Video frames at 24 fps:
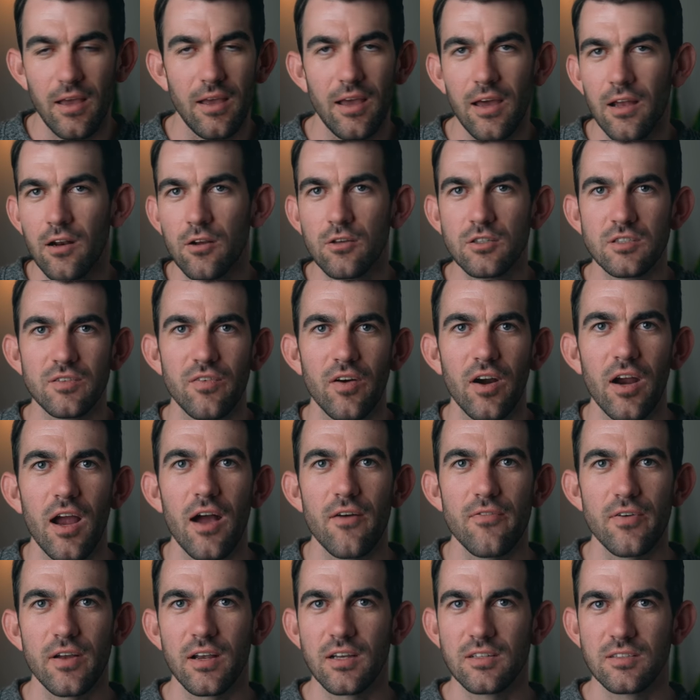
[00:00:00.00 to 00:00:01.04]
I don't use it very
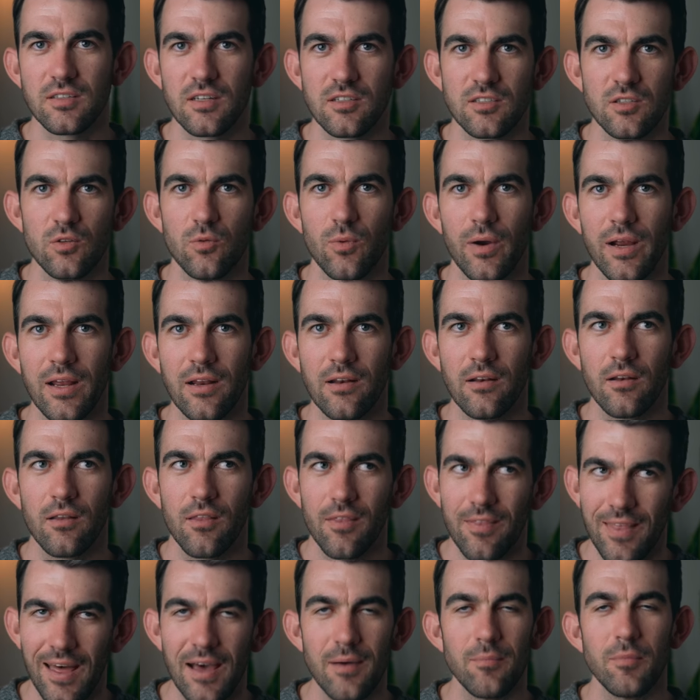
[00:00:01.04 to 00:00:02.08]
often because it doesn't rain
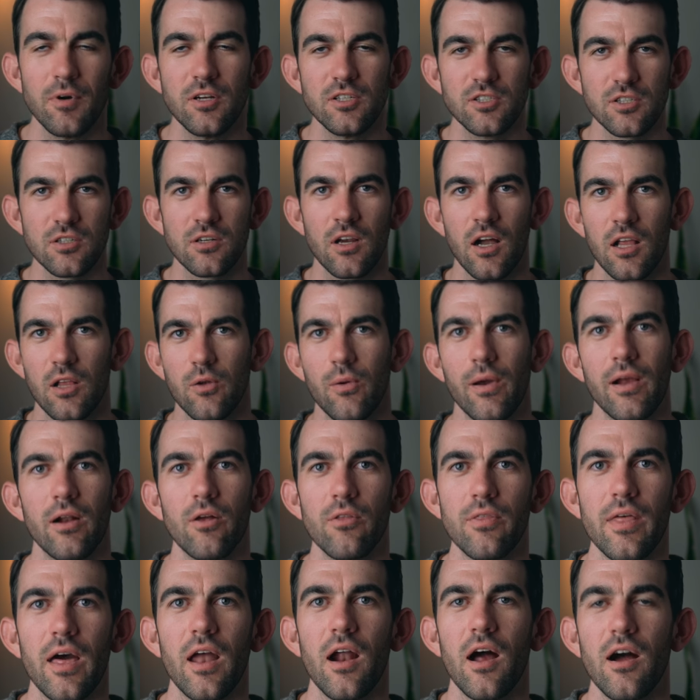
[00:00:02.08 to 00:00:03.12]
that much in Colorado
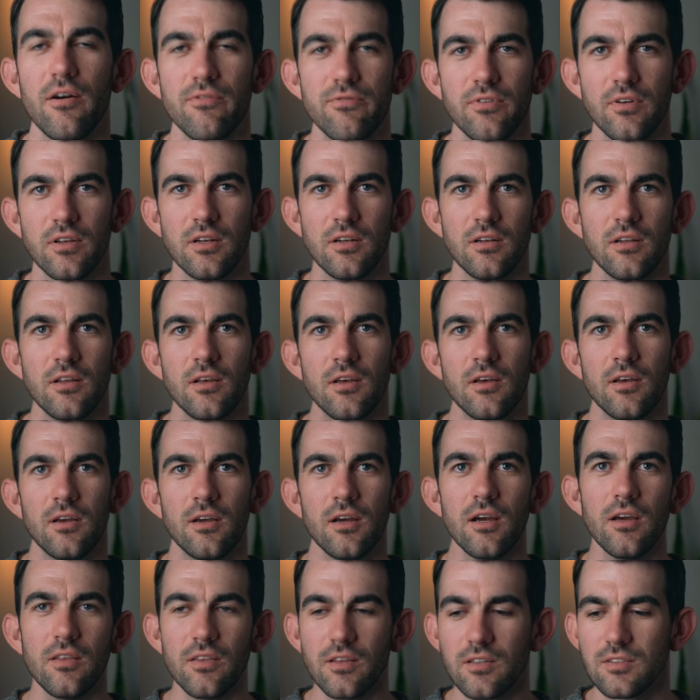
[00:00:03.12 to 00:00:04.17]
that often
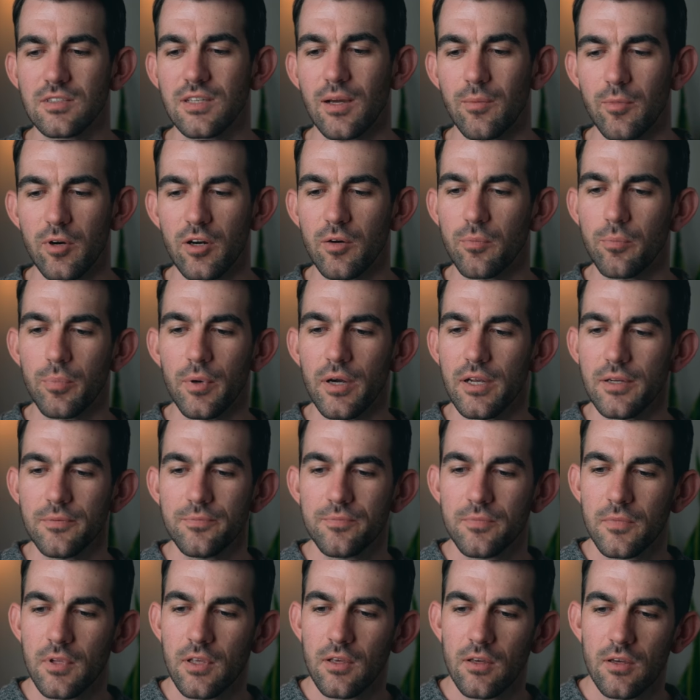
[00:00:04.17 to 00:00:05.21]
in the summer, but
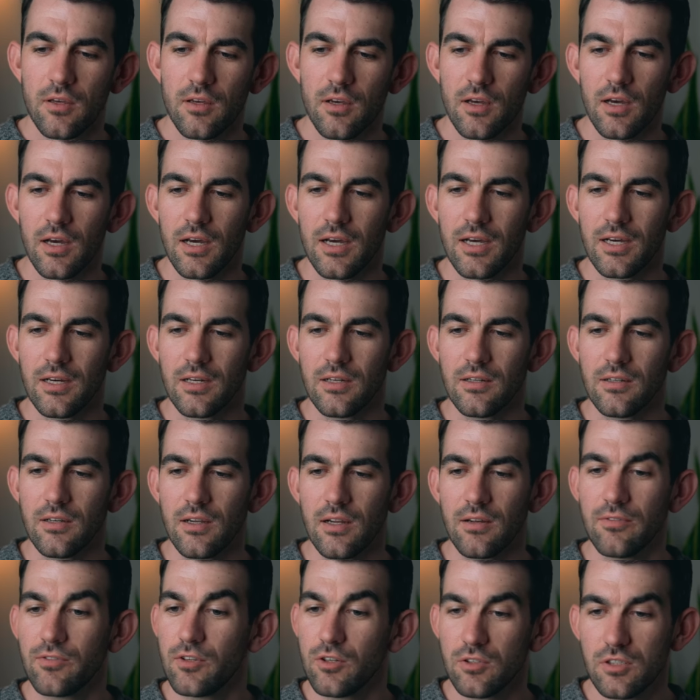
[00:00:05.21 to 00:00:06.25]
uh,
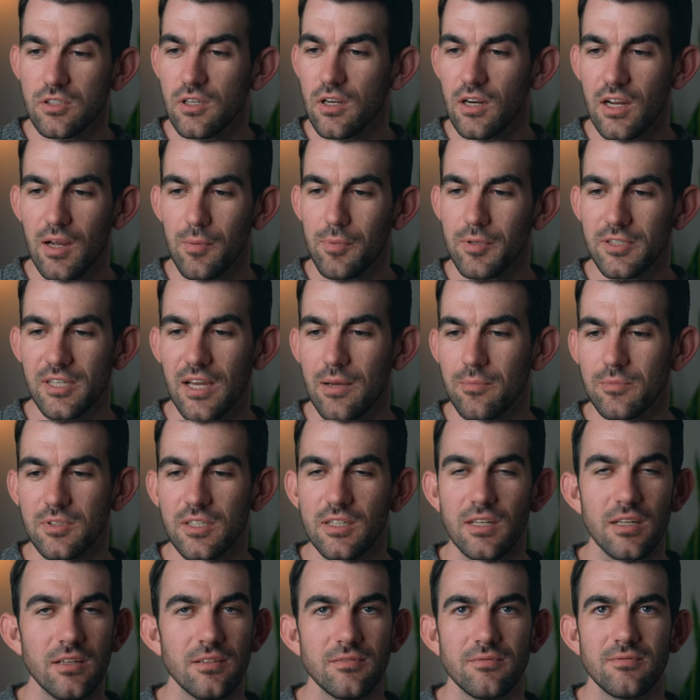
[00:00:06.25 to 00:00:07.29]
I've used it a couple times
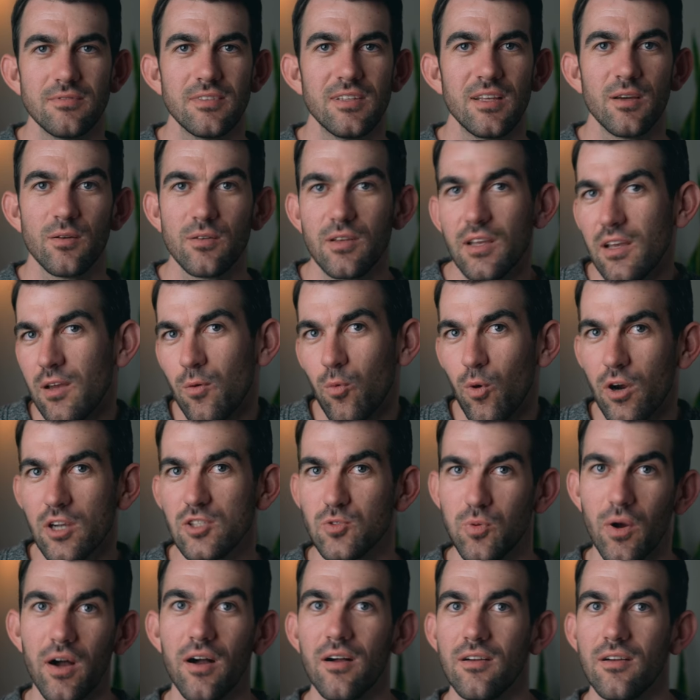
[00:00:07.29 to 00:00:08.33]
and it, it, it
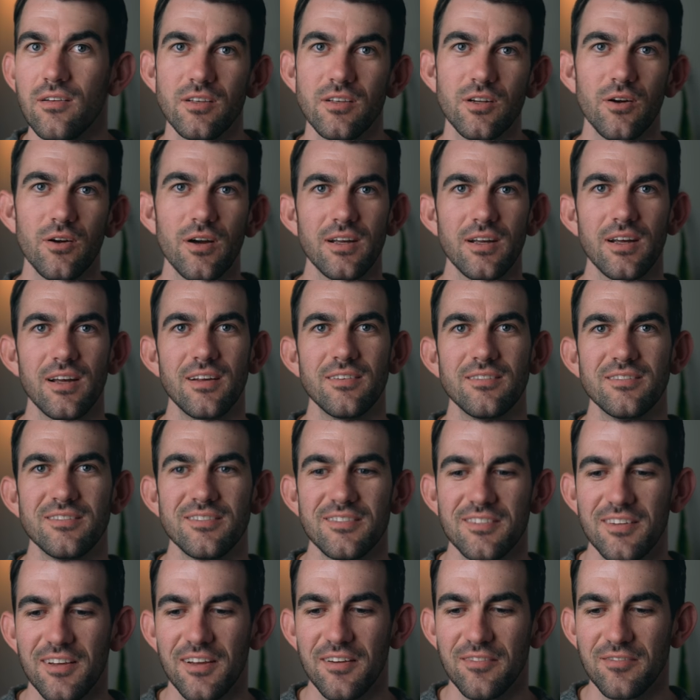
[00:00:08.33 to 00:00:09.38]
works well. You know, I,
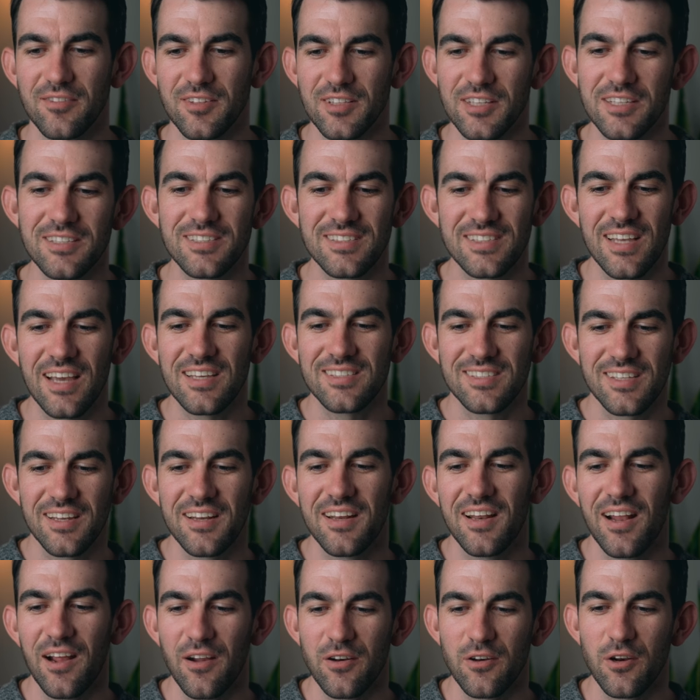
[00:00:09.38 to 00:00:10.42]
I, I've at least tested
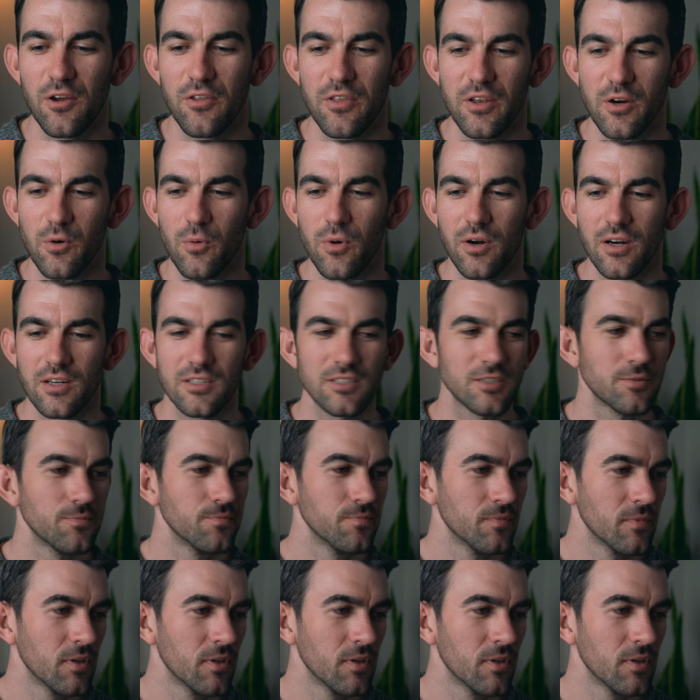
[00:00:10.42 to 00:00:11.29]
it out and know that it works.